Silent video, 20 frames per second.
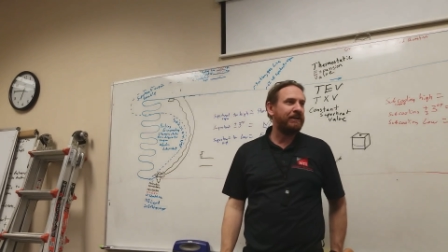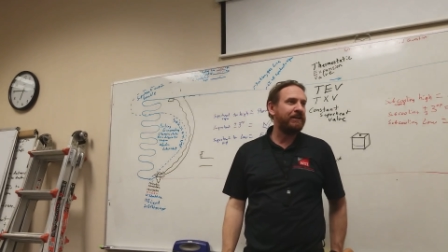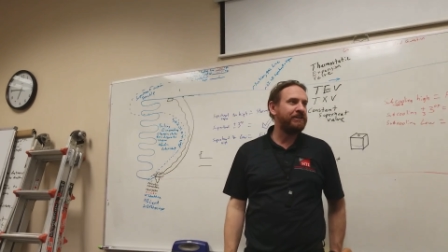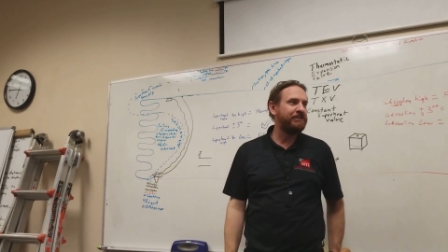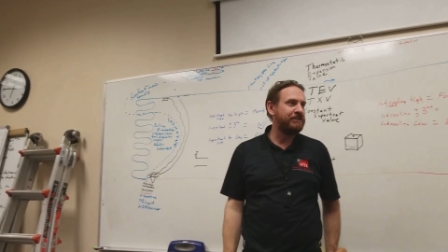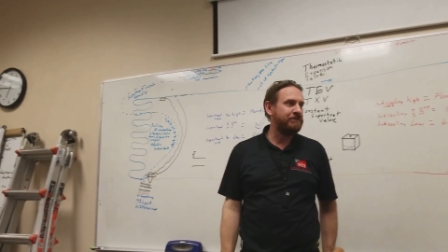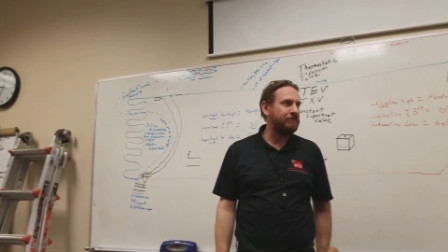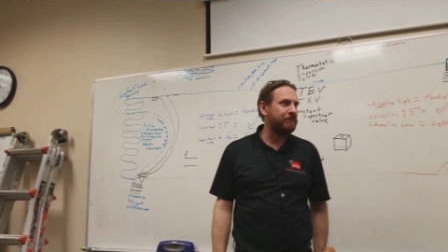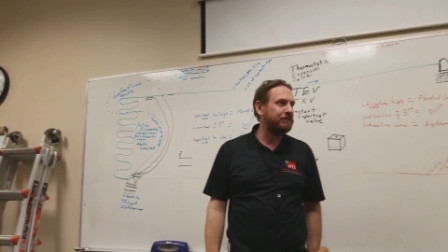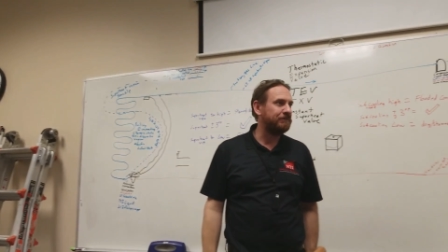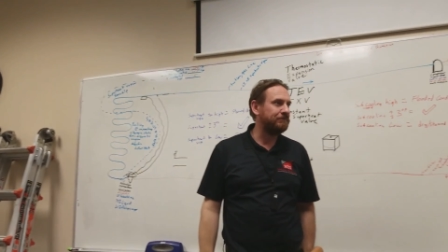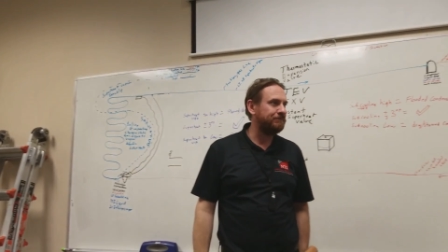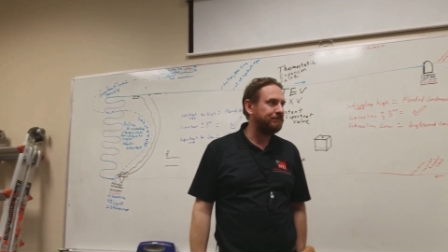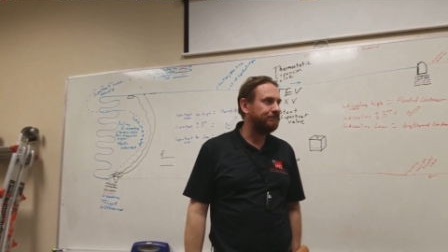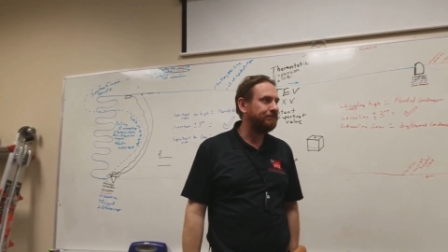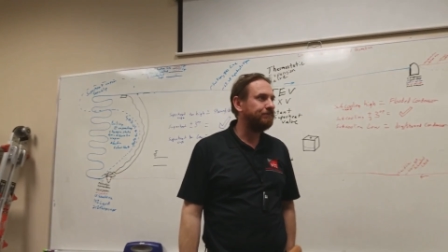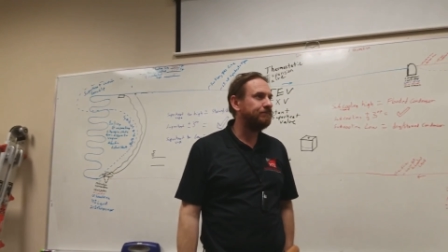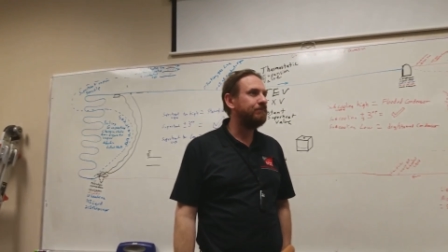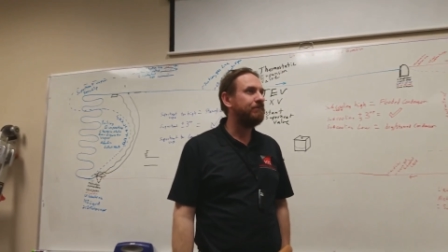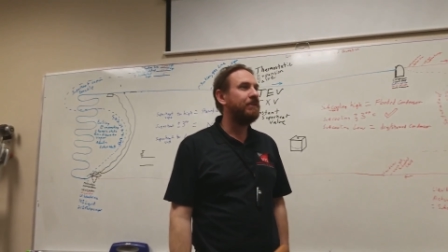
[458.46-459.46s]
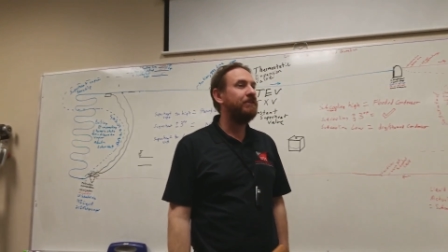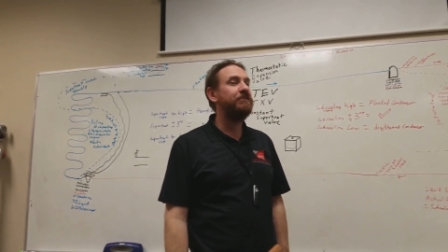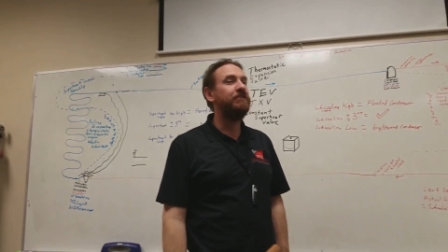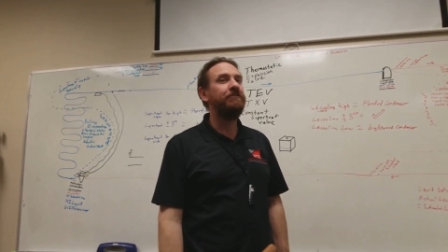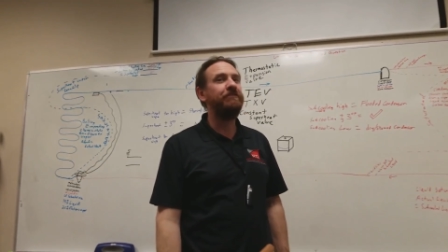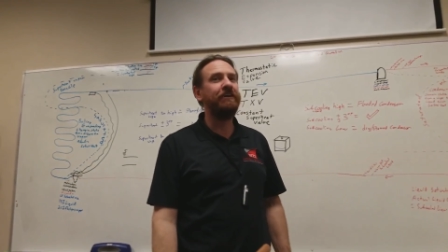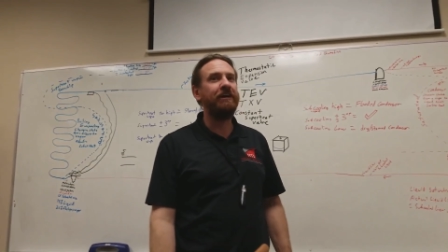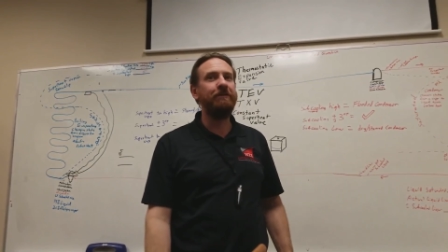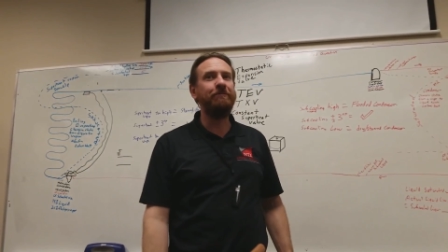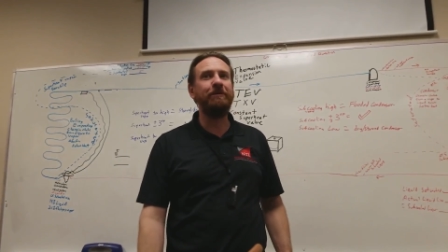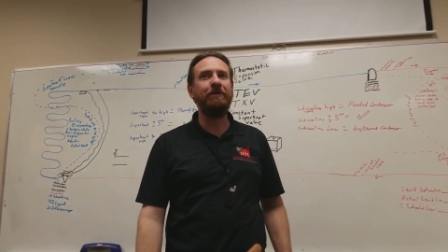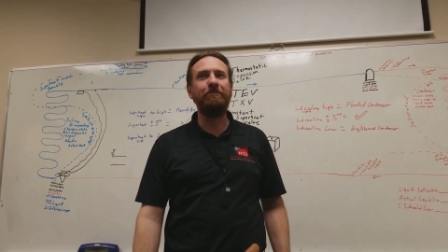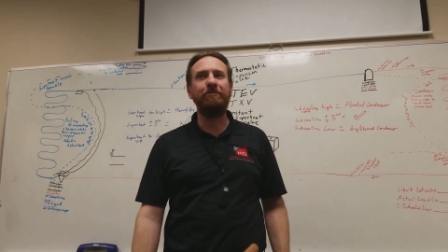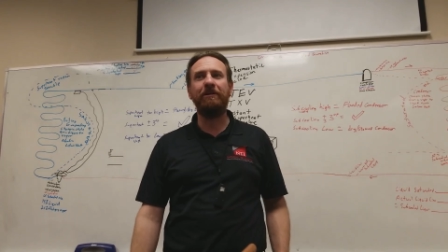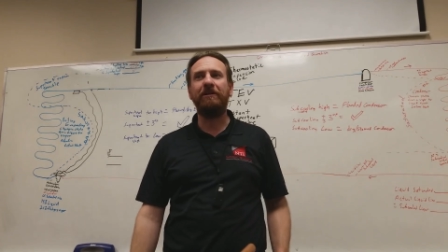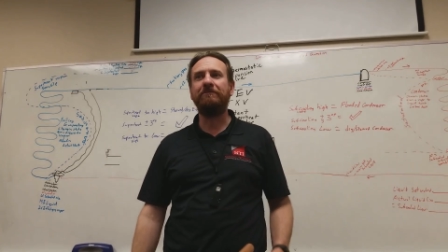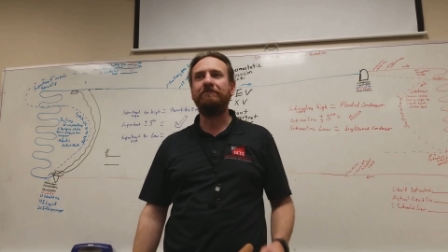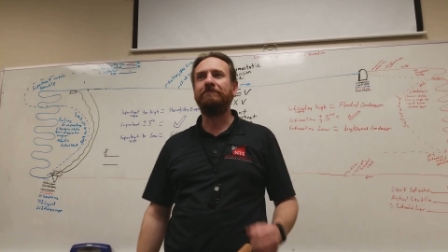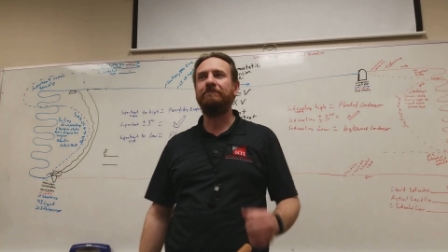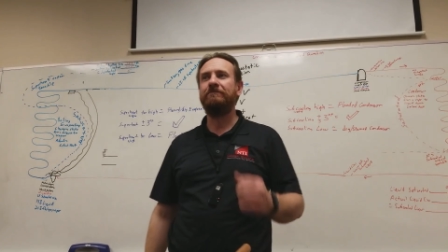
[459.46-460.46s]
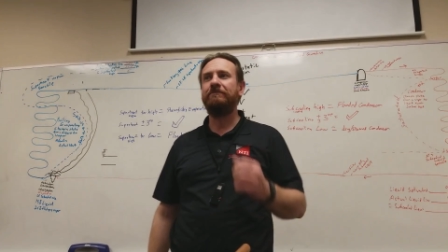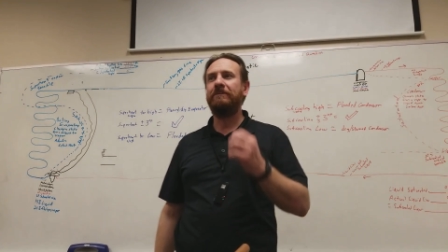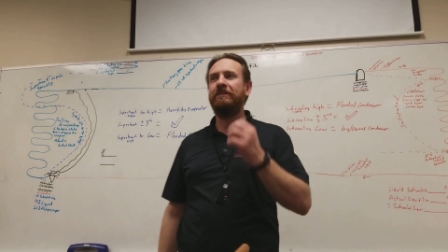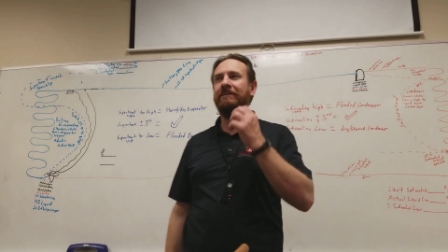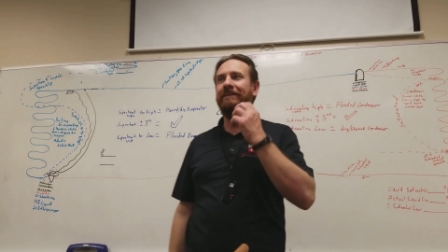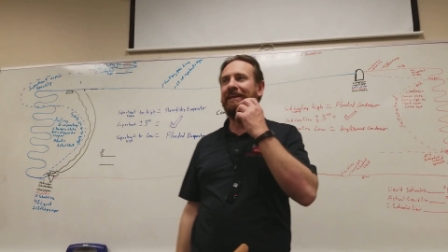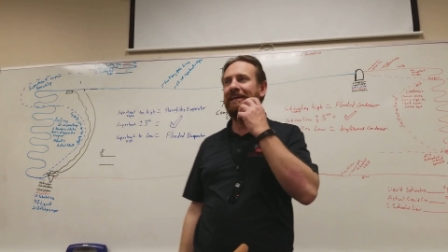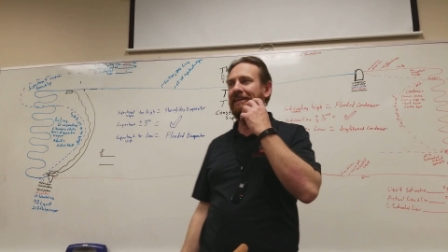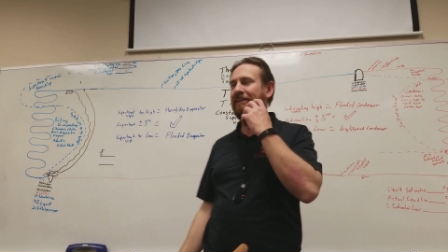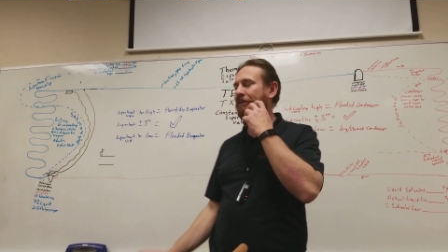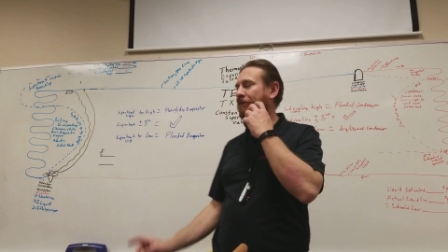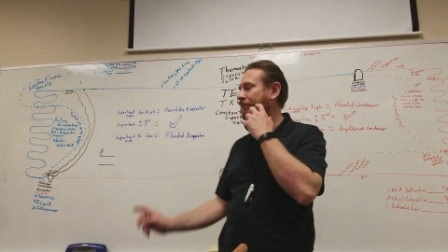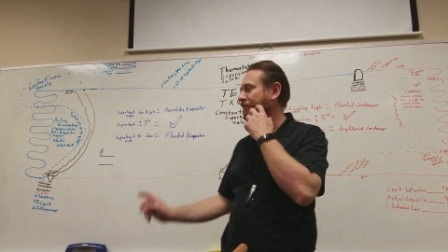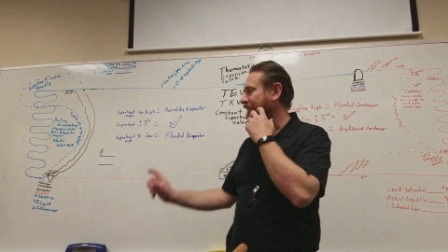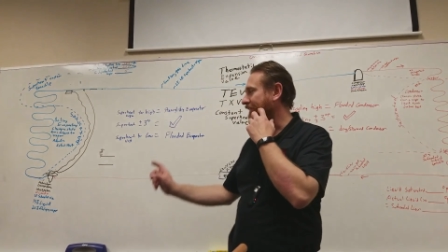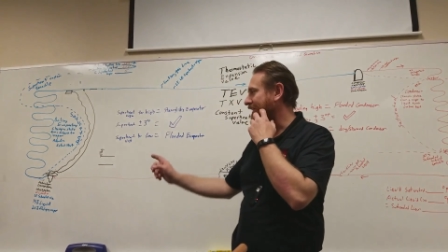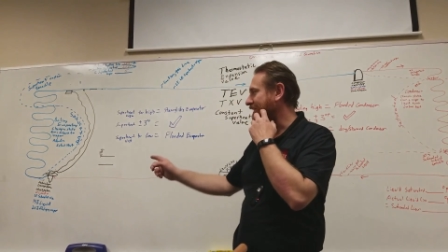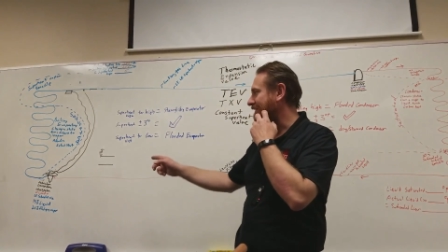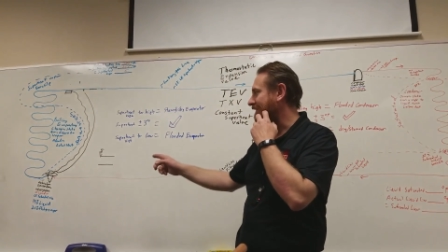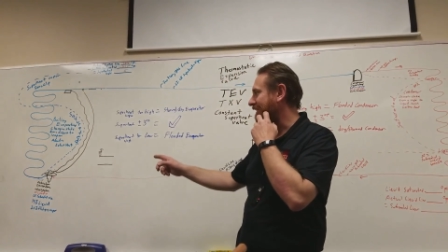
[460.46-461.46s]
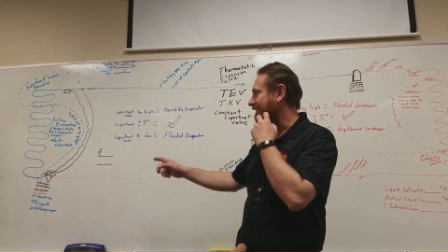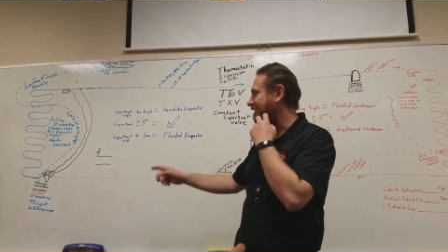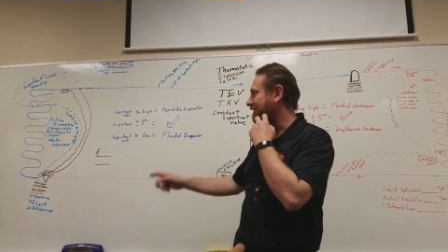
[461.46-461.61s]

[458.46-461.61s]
customer. It's a very big problem. Cannot overheat that